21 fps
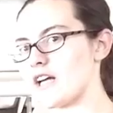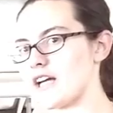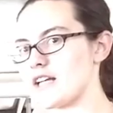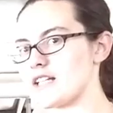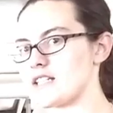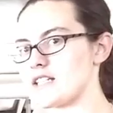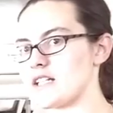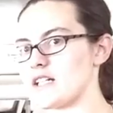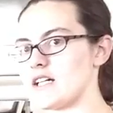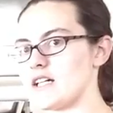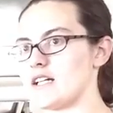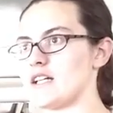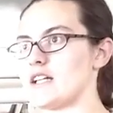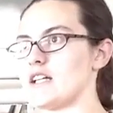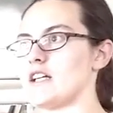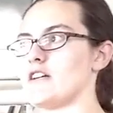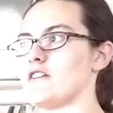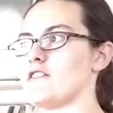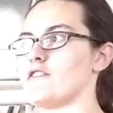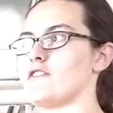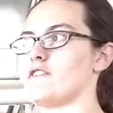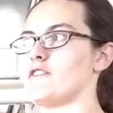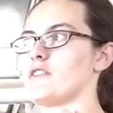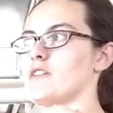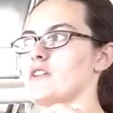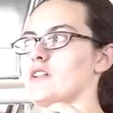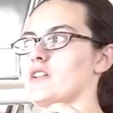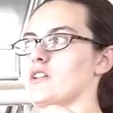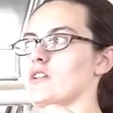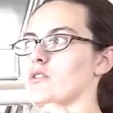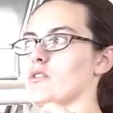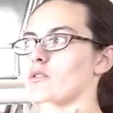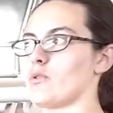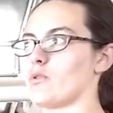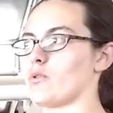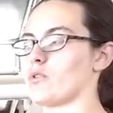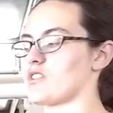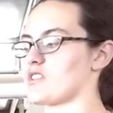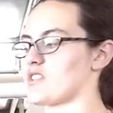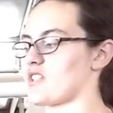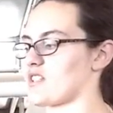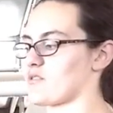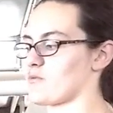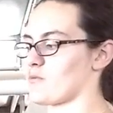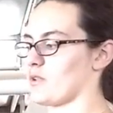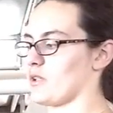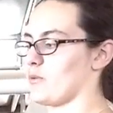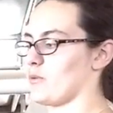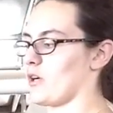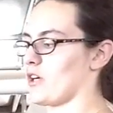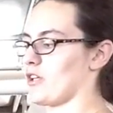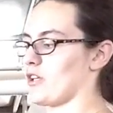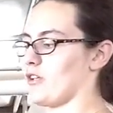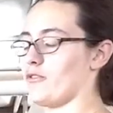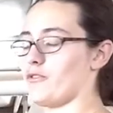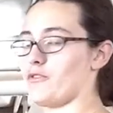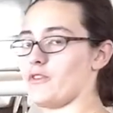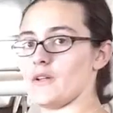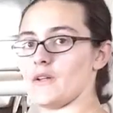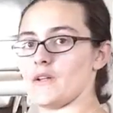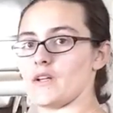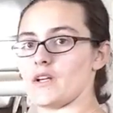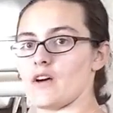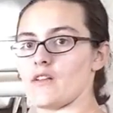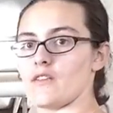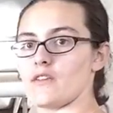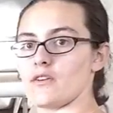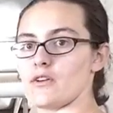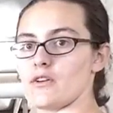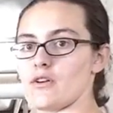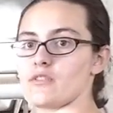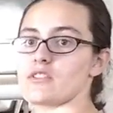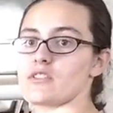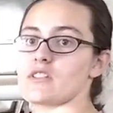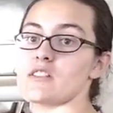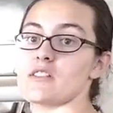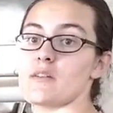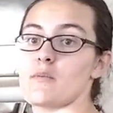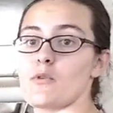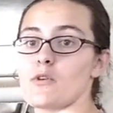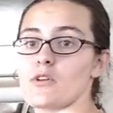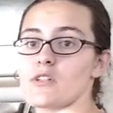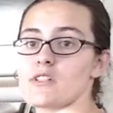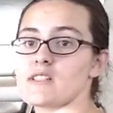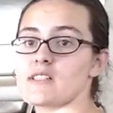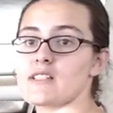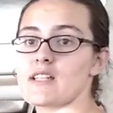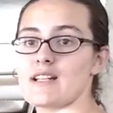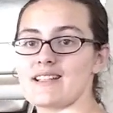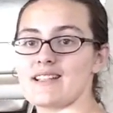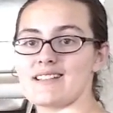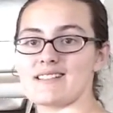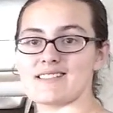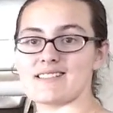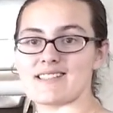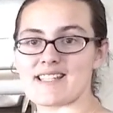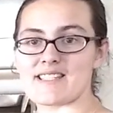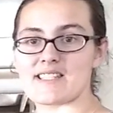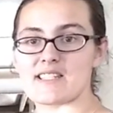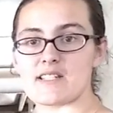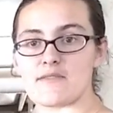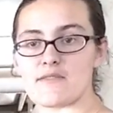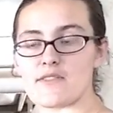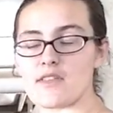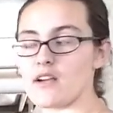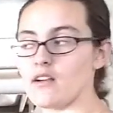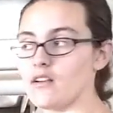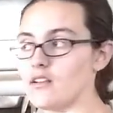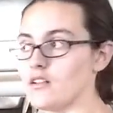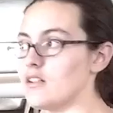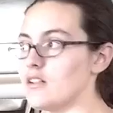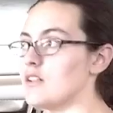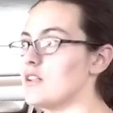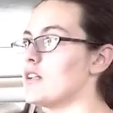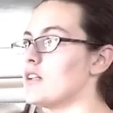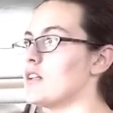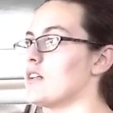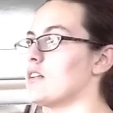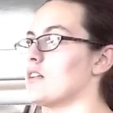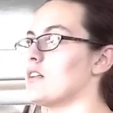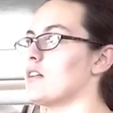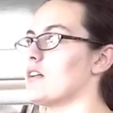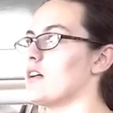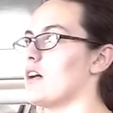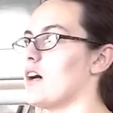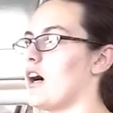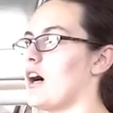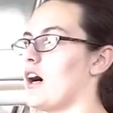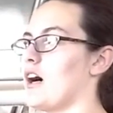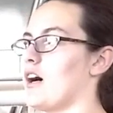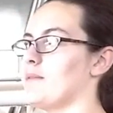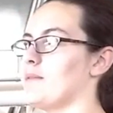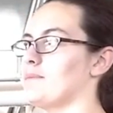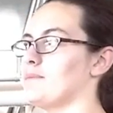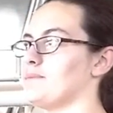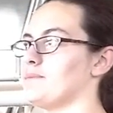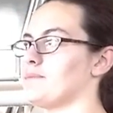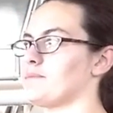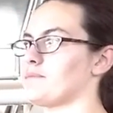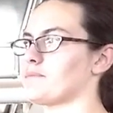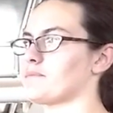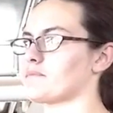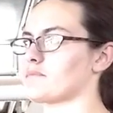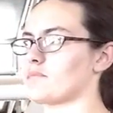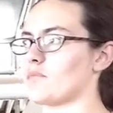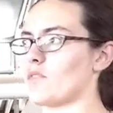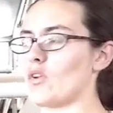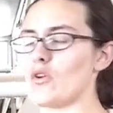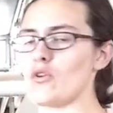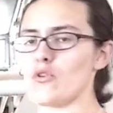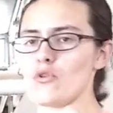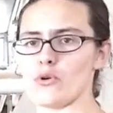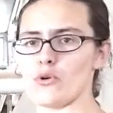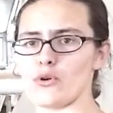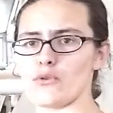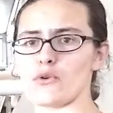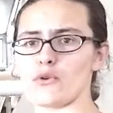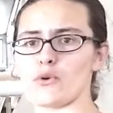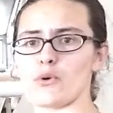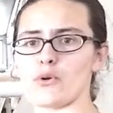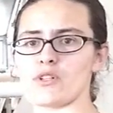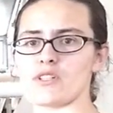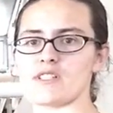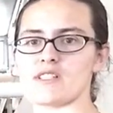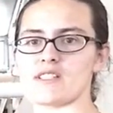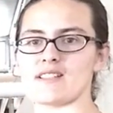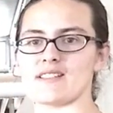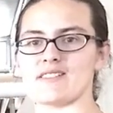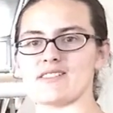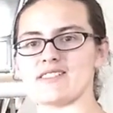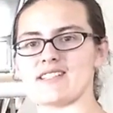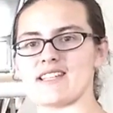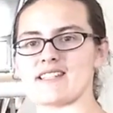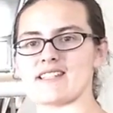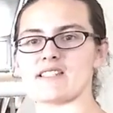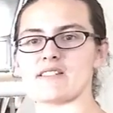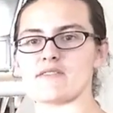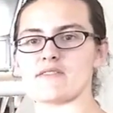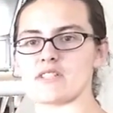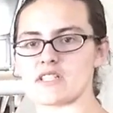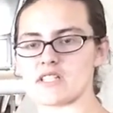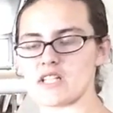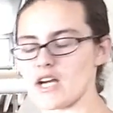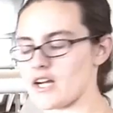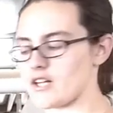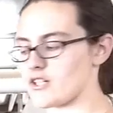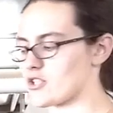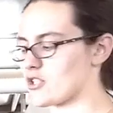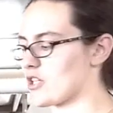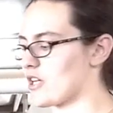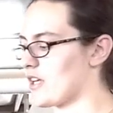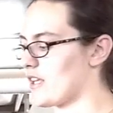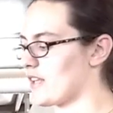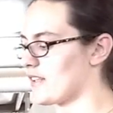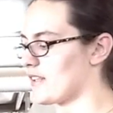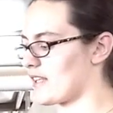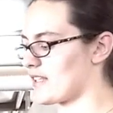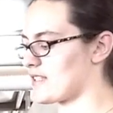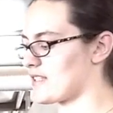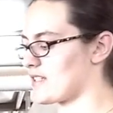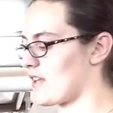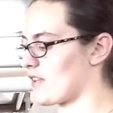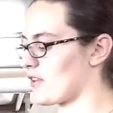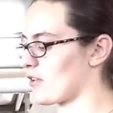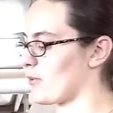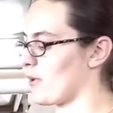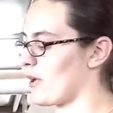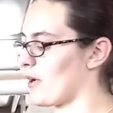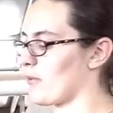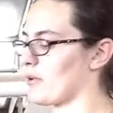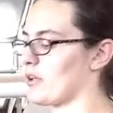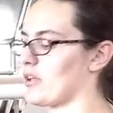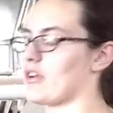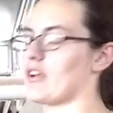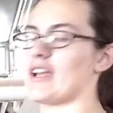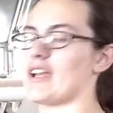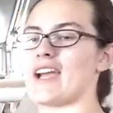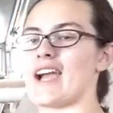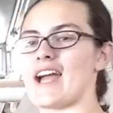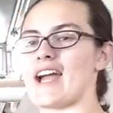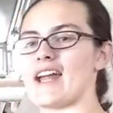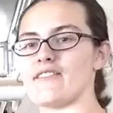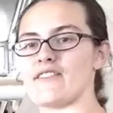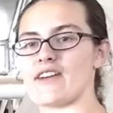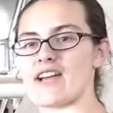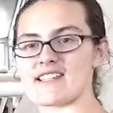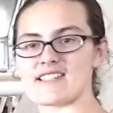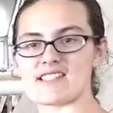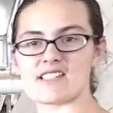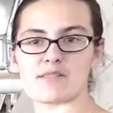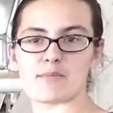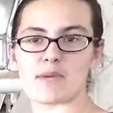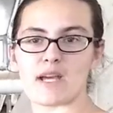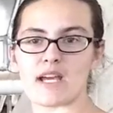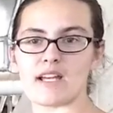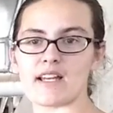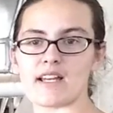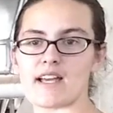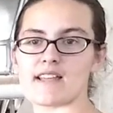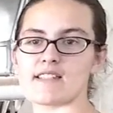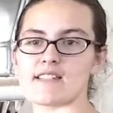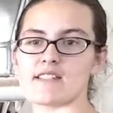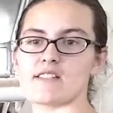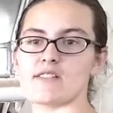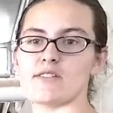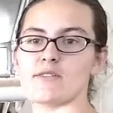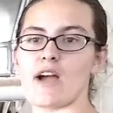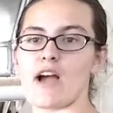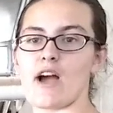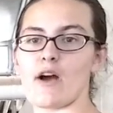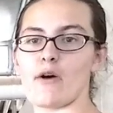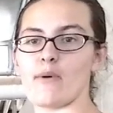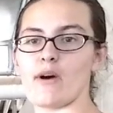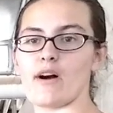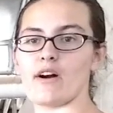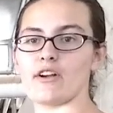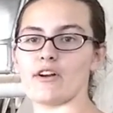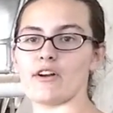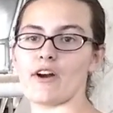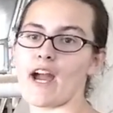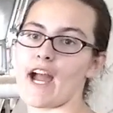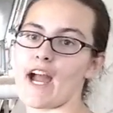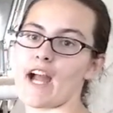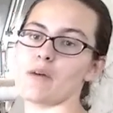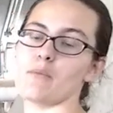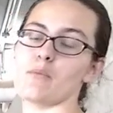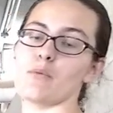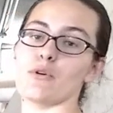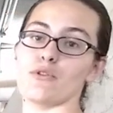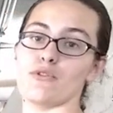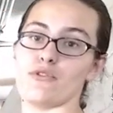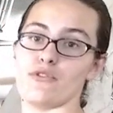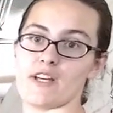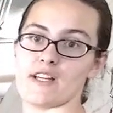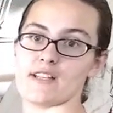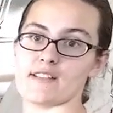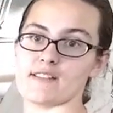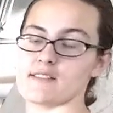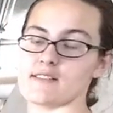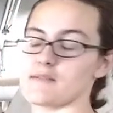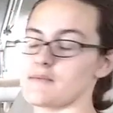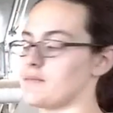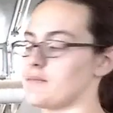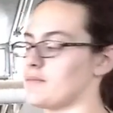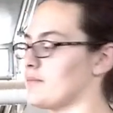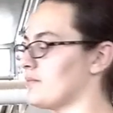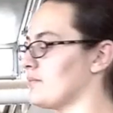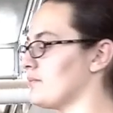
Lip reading: of an idea if your horse doesn't really want you feeling on their nose, because some horses get a little sensitive there. Or if your horse is a little sensitive to touch, that's another way where you can kind of estimate as to how well your hackamore fits.